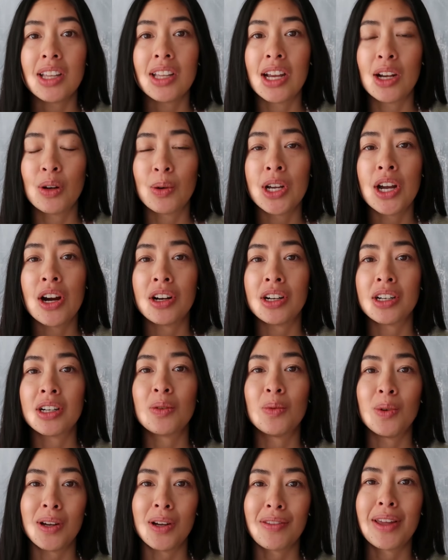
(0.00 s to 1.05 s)
here we are
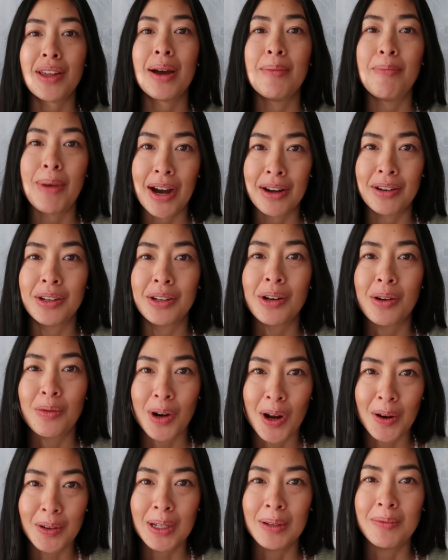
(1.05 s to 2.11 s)
with a pattern
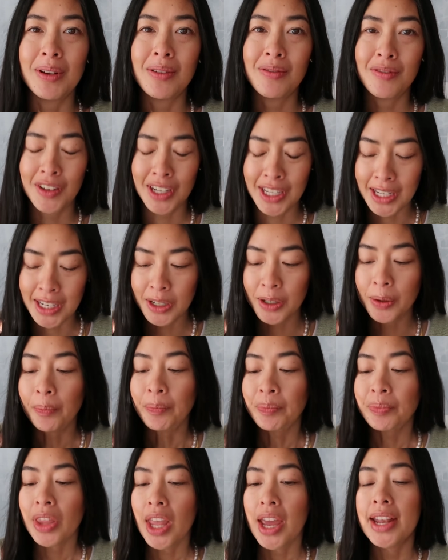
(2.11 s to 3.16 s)
roundup video.
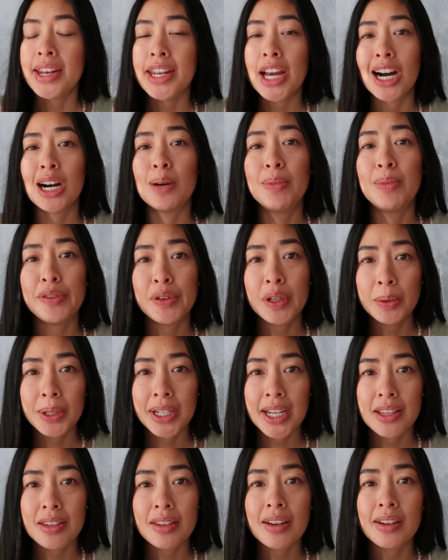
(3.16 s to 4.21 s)
Now, before we
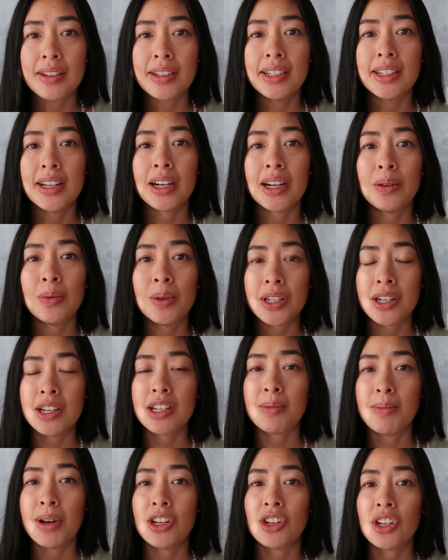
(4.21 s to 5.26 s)
get started, I wanted
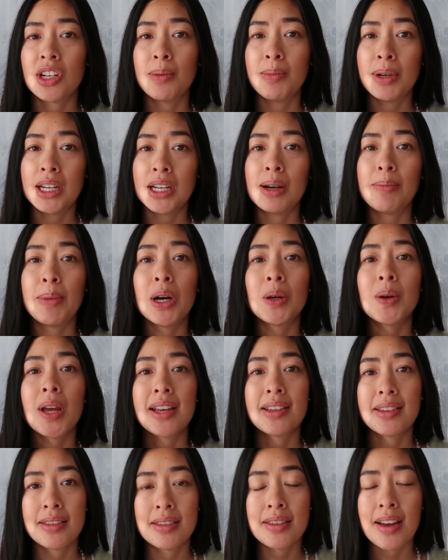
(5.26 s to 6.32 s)
to mention a bit
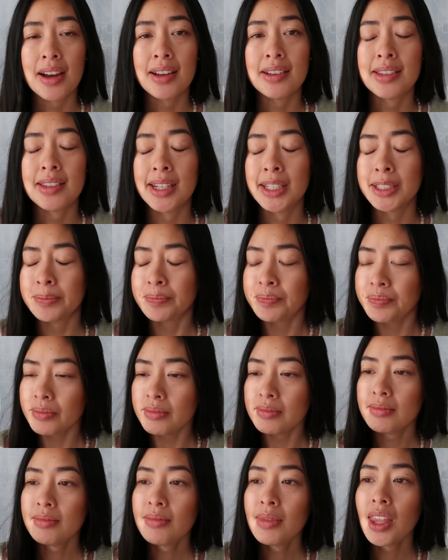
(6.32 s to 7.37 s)
about sizing.
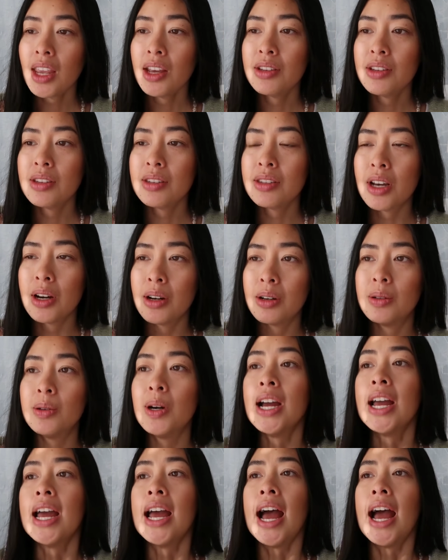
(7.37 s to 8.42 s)
So